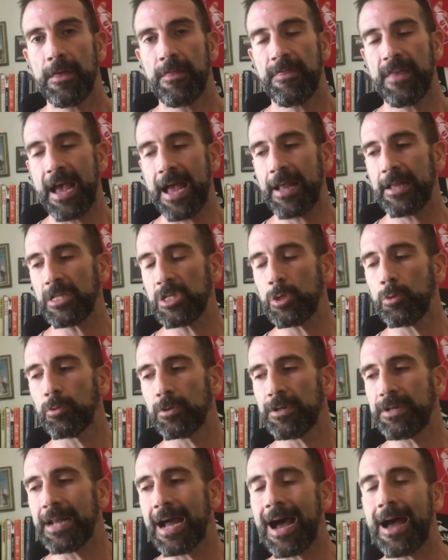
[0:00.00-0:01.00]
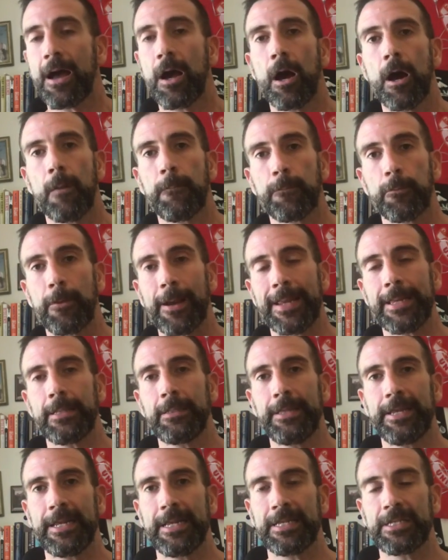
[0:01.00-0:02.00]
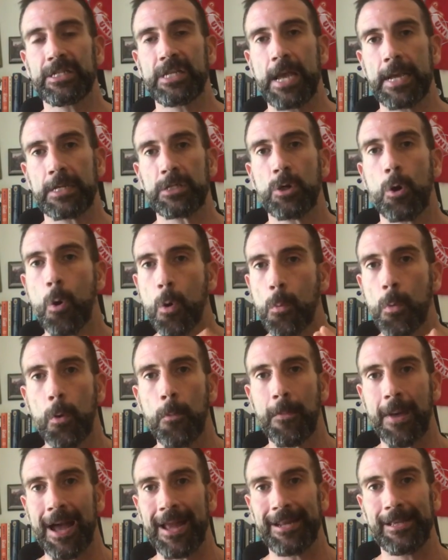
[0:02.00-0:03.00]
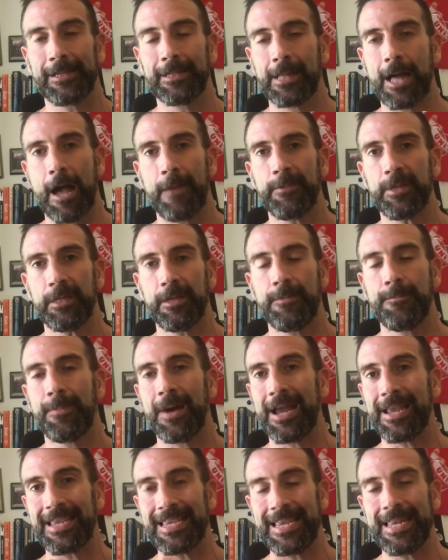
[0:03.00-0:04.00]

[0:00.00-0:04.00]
that you are not upregulating sex hormone binding globulin by